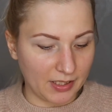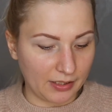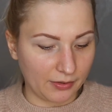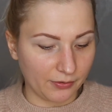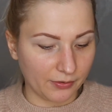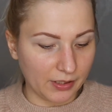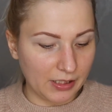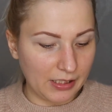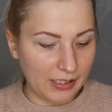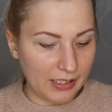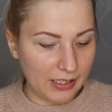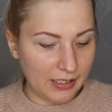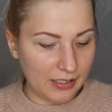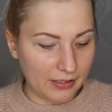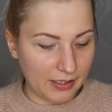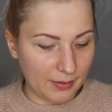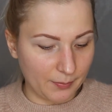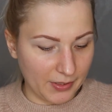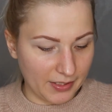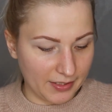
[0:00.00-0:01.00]
It really
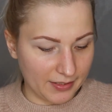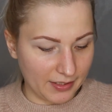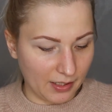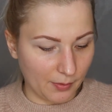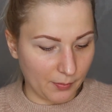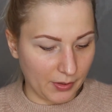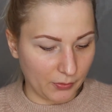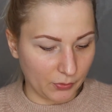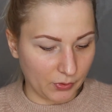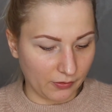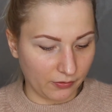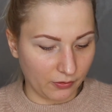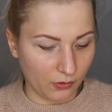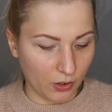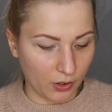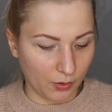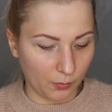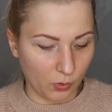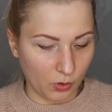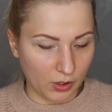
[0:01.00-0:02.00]
depends about the
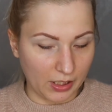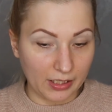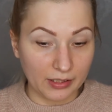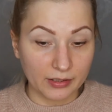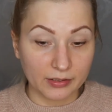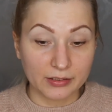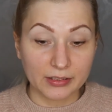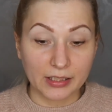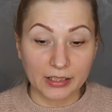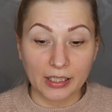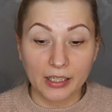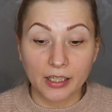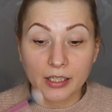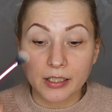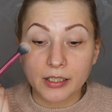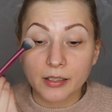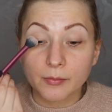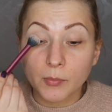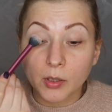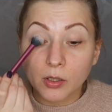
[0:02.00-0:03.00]
formula that
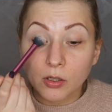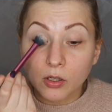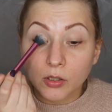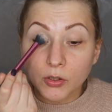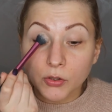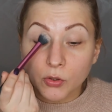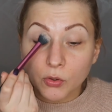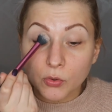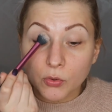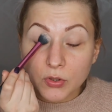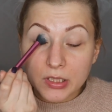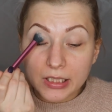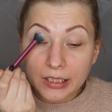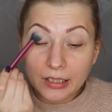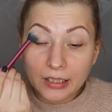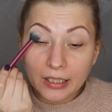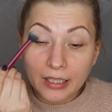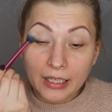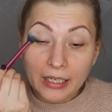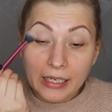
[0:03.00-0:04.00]
I'm
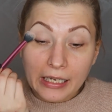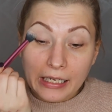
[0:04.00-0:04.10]
using.